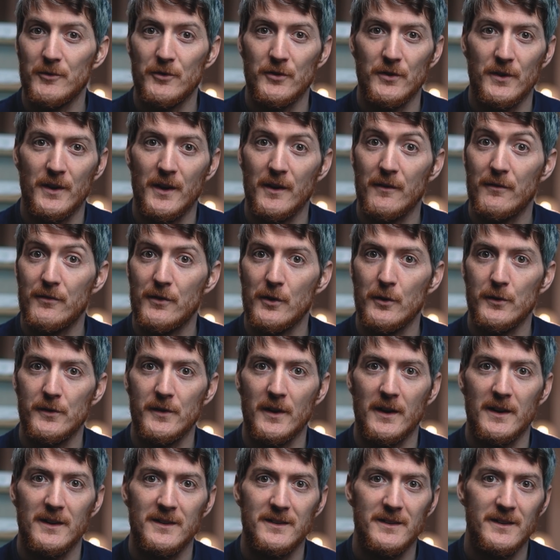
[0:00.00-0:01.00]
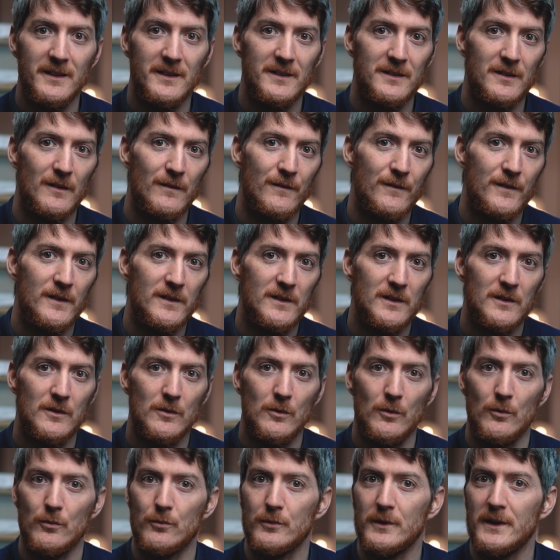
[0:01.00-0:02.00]
to give those ideas a
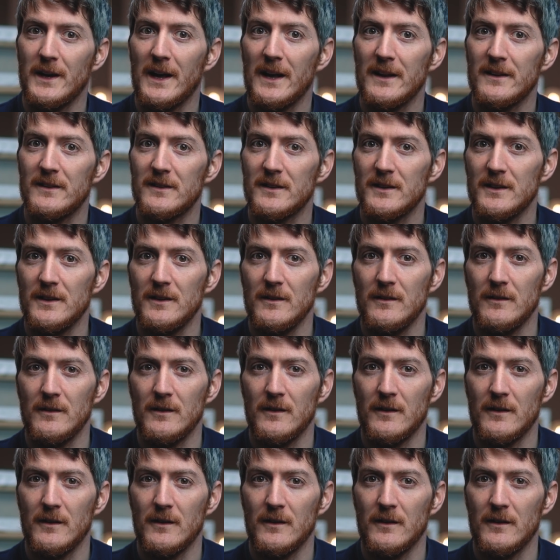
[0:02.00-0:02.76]
physical reality.